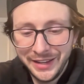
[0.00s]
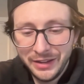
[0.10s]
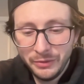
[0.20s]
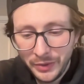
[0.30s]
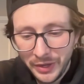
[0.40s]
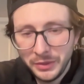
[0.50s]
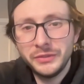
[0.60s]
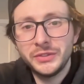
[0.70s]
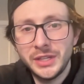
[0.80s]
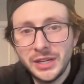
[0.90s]
We've
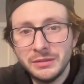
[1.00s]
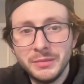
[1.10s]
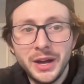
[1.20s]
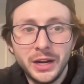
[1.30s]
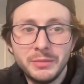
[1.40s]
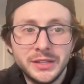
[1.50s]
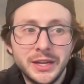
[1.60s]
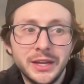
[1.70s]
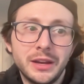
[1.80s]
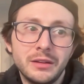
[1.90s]
seen Magomed
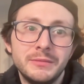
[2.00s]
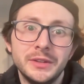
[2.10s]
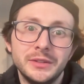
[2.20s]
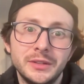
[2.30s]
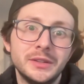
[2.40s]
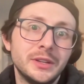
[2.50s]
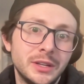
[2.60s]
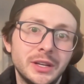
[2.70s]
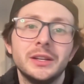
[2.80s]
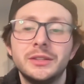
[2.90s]
take care of business. He's going to
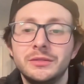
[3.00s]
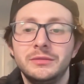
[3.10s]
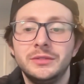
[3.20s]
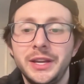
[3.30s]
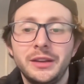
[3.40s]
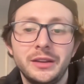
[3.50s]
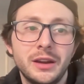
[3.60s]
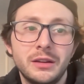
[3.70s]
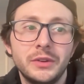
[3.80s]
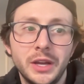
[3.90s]
get it taken
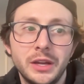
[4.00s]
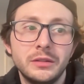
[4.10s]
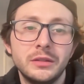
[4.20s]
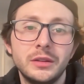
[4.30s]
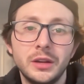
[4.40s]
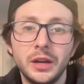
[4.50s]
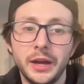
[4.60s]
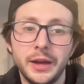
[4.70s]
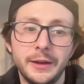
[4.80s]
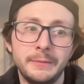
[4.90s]
care of again.
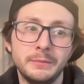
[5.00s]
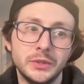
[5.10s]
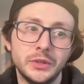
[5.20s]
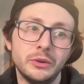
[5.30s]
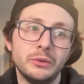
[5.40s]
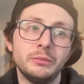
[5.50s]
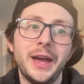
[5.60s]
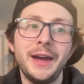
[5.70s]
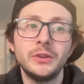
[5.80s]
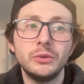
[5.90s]
So
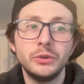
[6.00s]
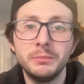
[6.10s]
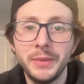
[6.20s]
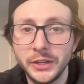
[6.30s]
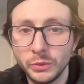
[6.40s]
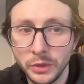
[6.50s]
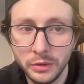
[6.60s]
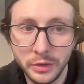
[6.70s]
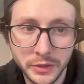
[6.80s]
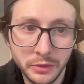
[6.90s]
half a unit, minus
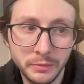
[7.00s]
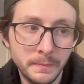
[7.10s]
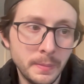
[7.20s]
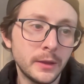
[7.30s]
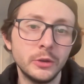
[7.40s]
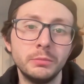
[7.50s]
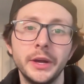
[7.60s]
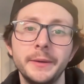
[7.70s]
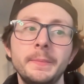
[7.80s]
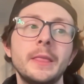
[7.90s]
132. Good
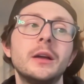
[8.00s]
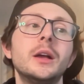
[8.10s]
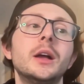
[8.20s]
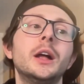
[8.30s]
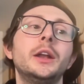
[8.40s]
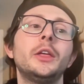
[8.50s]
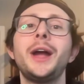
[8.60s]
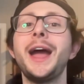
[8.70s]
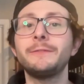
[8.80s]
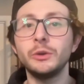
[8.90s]
play. Another
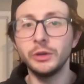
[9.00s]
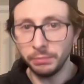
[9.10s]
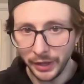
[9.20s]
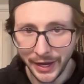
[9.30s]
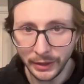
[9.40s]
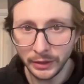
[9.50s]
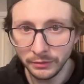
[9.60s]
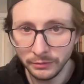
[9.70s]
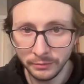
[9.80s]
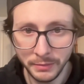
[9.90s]
half unit play.
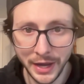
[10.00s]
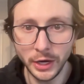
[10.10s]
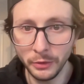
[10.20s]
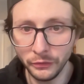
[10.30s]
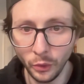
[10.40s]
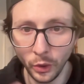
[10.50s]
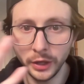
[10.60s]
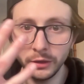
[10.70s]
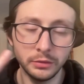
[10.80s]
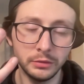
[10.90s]
Bet number
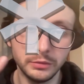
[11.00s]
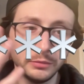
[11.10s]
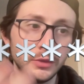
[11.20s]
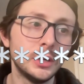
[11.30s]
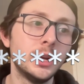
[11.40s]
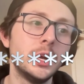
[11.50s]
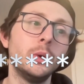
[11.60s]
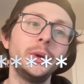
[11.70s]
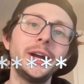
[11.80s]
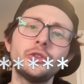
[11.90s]
4.
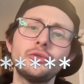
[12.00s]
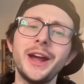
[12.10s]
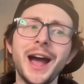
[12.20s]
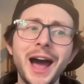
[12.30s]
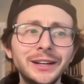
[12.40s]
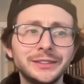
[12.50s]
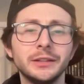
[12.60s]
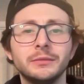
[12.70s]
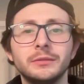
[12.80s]
We got Trey Ogden.